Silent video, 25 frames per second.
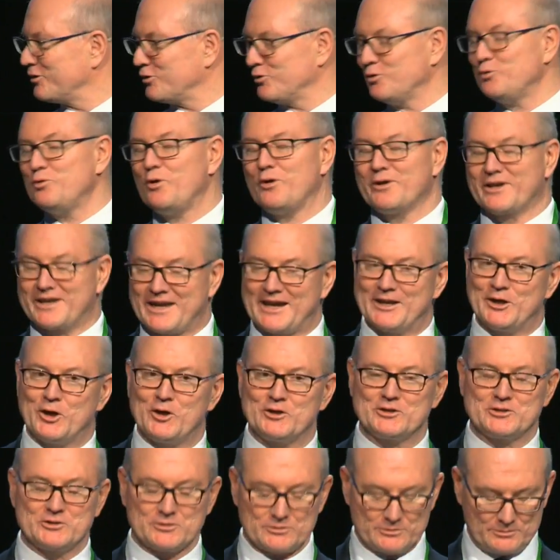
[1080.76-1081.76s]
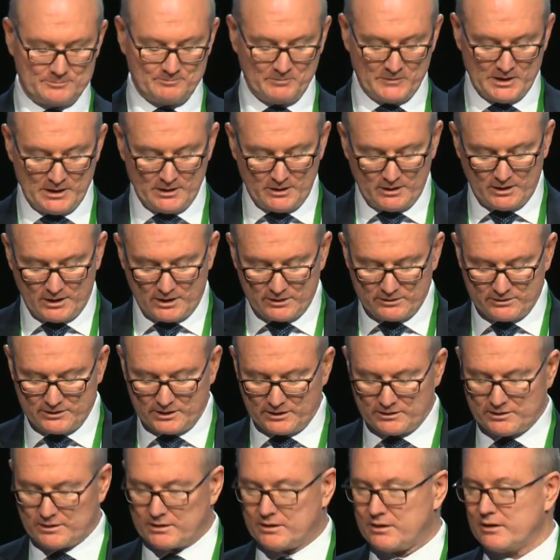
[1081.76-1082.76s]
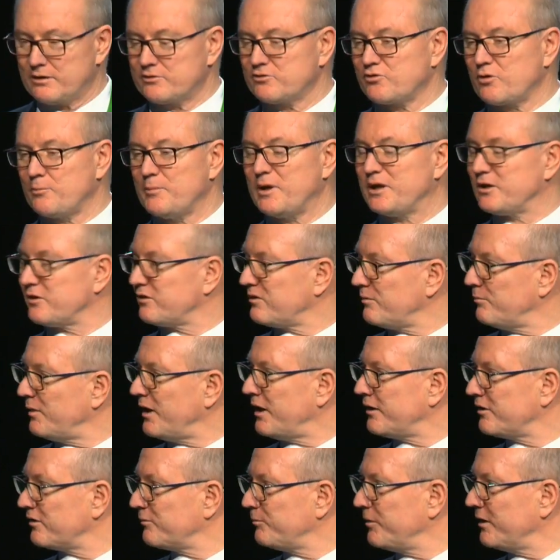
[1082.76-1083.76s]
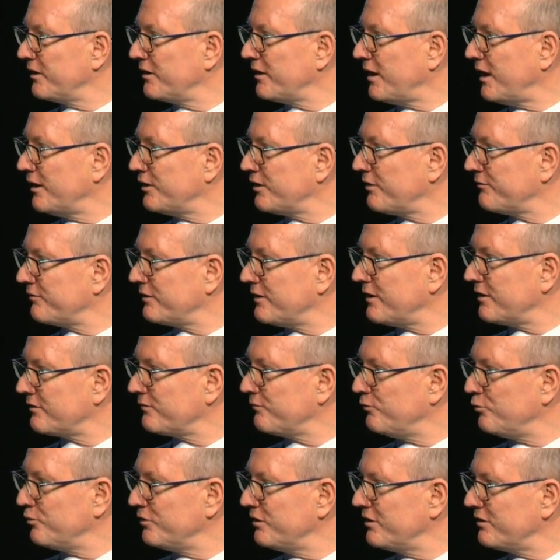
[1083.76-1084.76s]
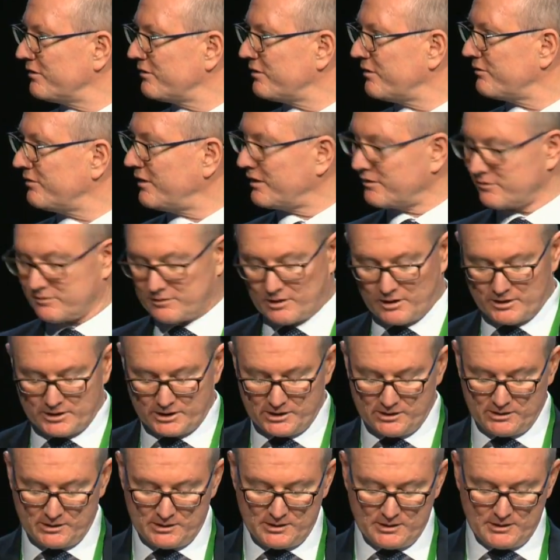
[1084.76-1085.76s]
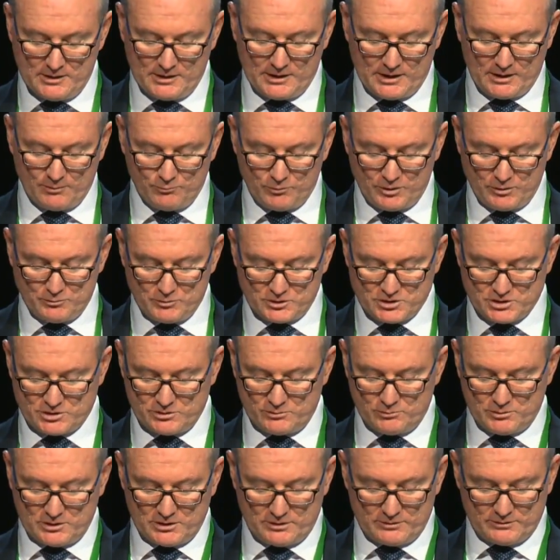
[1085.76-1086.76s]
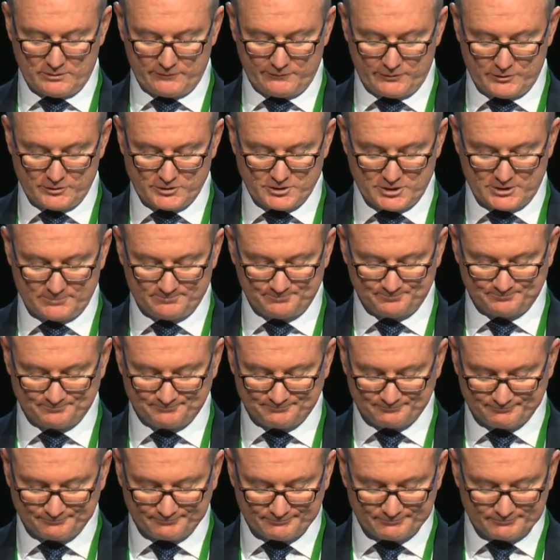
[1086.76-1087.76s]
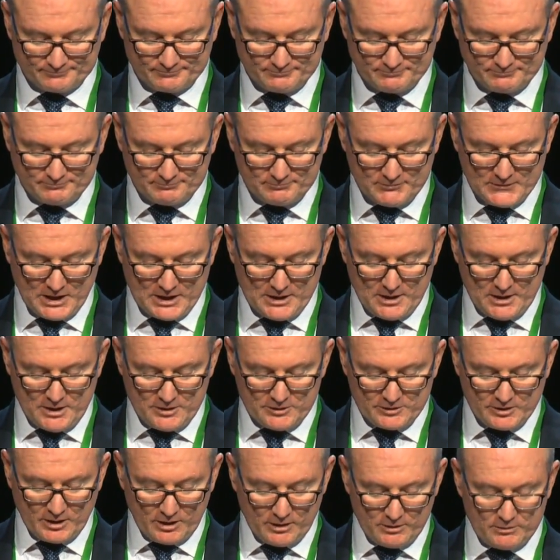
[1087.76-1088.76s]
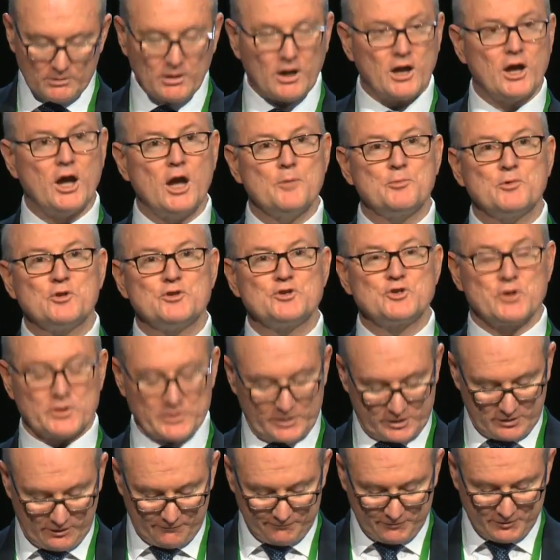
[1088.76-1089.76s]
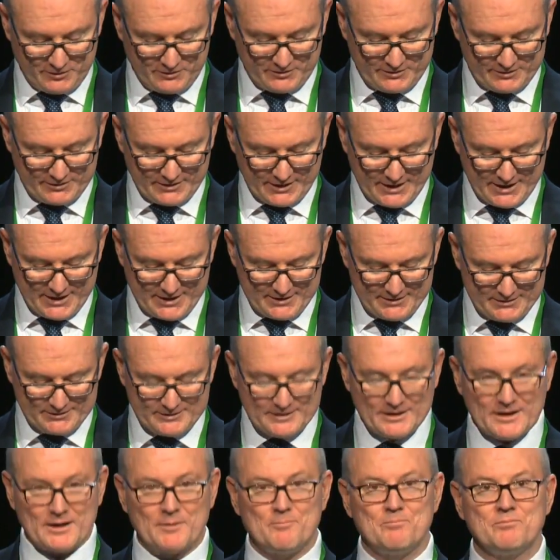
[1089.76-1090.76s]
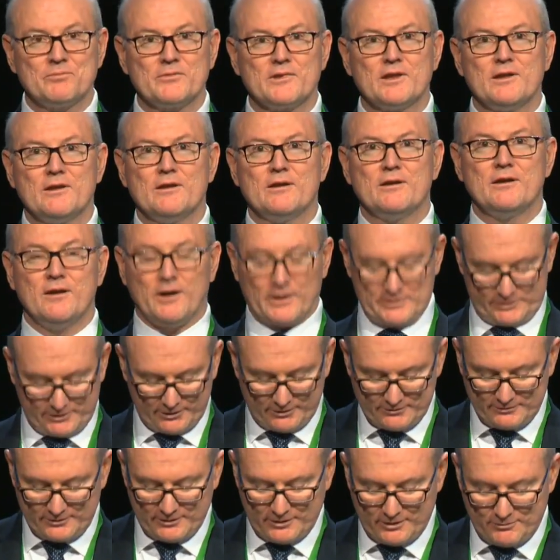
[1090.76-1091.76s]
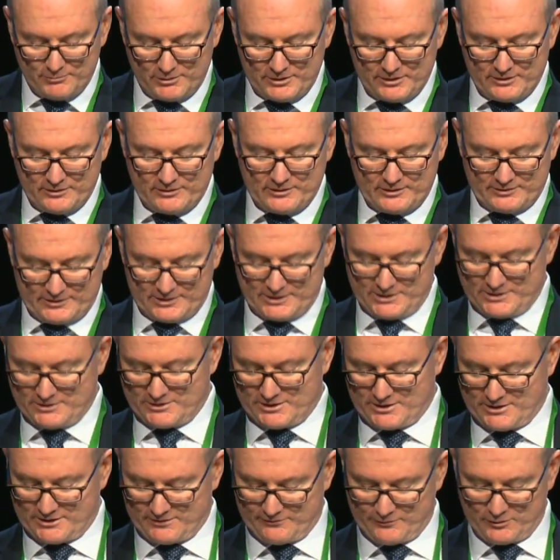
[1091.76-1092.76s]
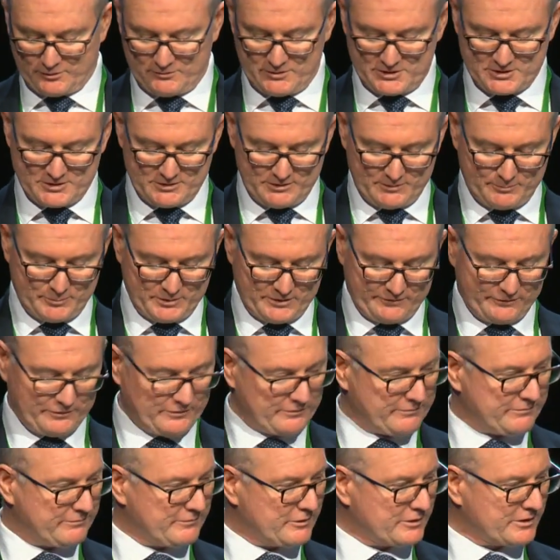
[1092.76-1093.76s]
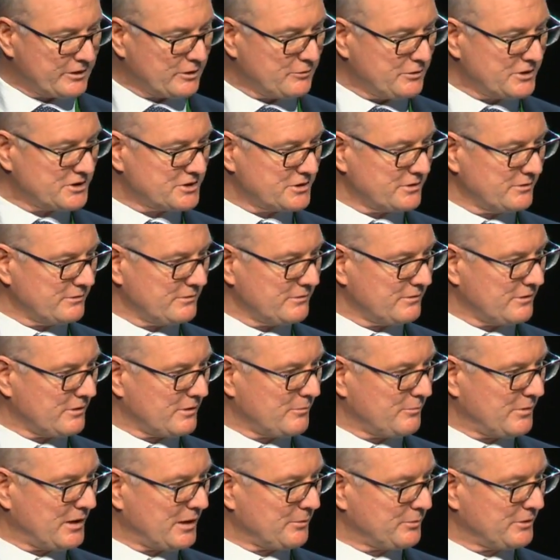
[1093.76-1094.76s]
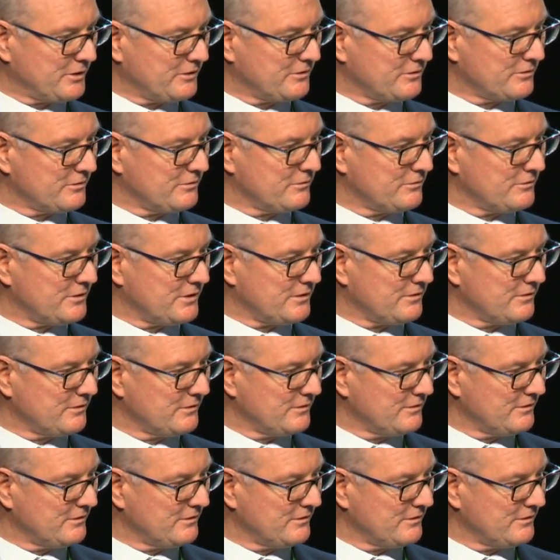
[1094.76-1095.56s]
do and cannot do, I think a tremendous amount has been gained over the last 4 years. So thanks, Tony, and we wish you well in the future. So I hope you enjoy the conference, and I don't know whether there's any chance for questions, but if you've got a question, I'm happy to